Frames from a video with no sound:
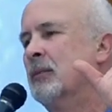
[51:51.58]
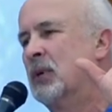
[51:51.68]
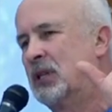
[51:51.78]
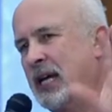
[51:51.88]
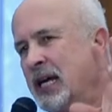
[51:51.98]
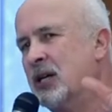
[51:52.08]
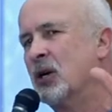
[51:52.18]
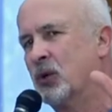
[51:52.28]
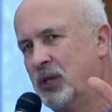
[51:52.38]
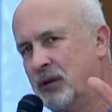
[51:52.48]
But they
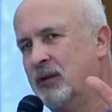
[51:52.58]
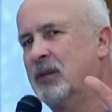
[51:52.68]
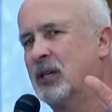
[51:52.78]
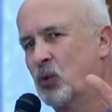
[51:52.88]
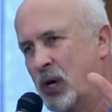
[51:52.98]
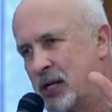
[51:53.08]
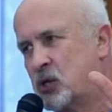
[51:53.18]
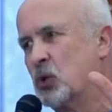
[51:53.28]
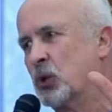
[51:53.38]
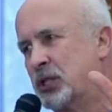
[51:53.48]
know that, that
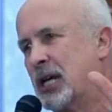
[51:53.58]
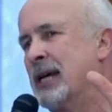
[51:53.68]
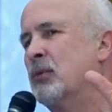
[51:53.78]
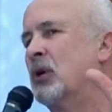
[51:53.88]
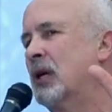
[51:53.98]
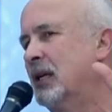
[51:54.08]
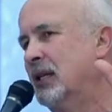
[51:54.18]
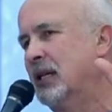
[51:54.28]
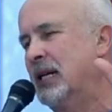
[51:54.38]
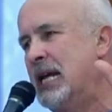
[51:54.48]
Red's an old timer
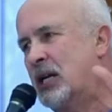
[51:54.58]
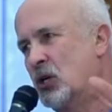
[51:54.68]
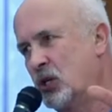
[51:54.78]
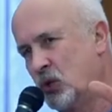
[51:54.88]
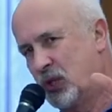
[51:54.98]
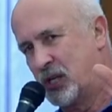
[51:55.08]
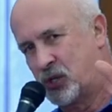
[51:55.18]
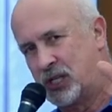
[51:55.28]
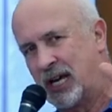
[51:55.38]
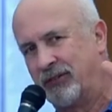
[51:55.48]
and that he can do
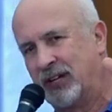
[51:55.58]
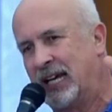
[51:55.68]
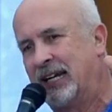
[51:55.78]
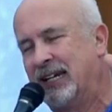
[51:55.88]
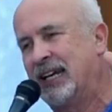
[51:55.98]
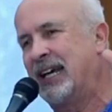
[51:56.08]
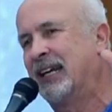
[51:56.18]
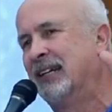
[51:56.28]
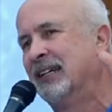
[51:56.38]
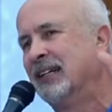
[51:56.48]
this stuff. And,
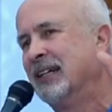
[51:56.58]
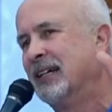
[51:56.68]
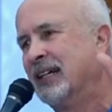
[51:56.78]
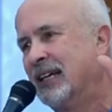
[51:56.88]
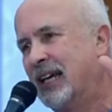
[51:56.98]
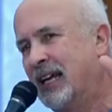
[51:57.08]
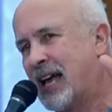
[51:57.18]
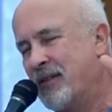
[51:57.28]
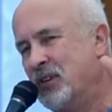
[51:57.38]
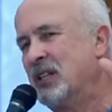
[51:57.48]
and
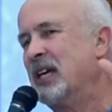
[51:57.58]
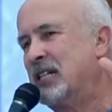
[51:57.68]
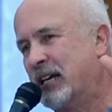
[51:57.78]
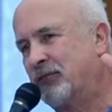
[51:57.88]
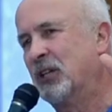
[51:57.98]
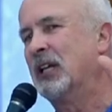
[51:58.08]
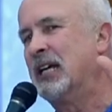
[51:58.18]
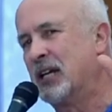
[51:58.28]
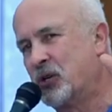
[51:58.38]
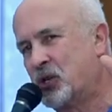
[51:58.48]
I mean, they
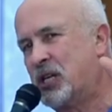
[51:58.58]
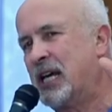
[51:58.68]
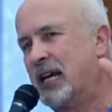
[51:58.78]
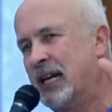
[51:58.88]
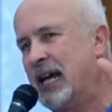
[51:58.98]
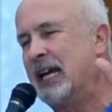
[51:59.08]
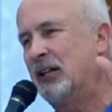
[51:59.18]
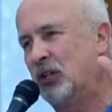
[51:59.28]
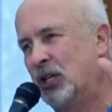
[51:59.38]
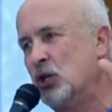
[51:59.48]
definitely understand
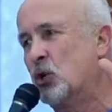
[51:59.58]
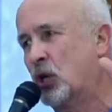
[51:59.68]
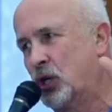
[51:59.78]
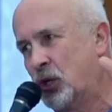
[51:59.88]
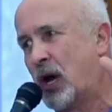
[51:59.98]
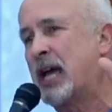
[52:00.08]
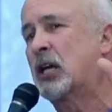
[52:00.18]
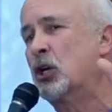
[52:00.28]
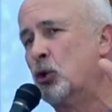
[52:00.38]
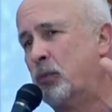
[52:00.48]
anything you can do, I
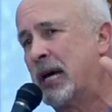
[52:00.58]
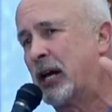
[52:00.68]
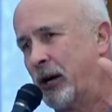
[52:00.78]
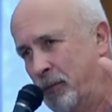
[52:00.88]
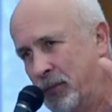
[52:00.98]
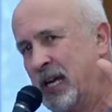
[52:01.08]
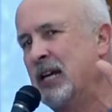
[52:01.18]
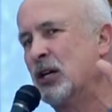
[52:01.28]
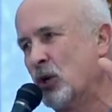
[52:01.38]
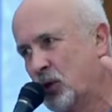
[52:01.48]
can do better.
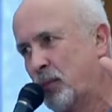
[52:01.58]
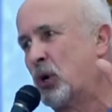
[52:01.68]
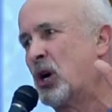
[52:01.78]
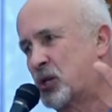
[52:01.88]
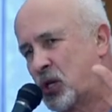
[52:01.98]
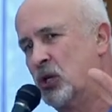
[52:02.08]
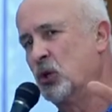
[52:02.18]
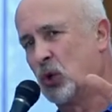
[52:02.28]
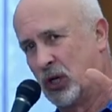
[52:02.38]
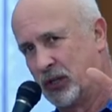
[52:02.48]
They know the boss can
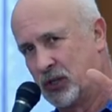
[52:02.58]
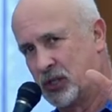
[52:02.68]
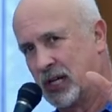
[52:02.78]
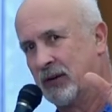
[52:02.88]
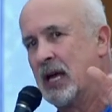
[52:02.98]
do all this stuff.